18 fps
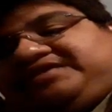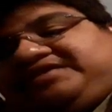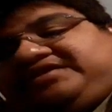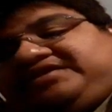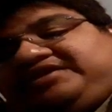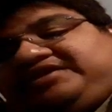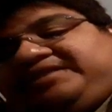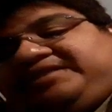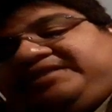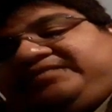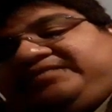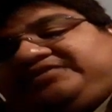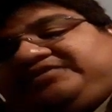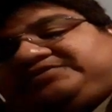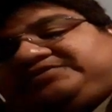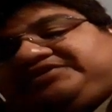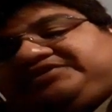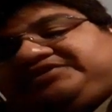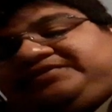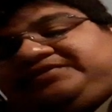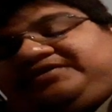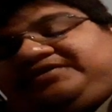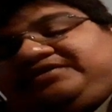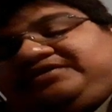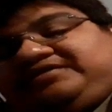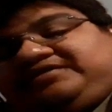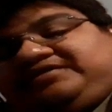card name once per turn.
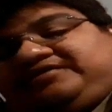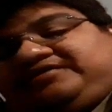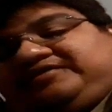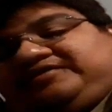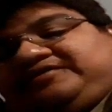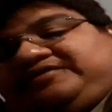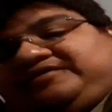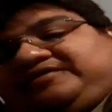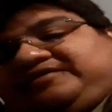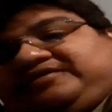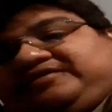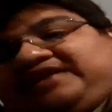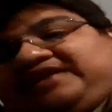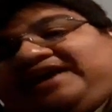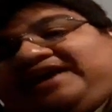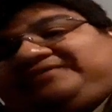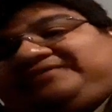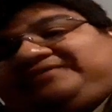Huh?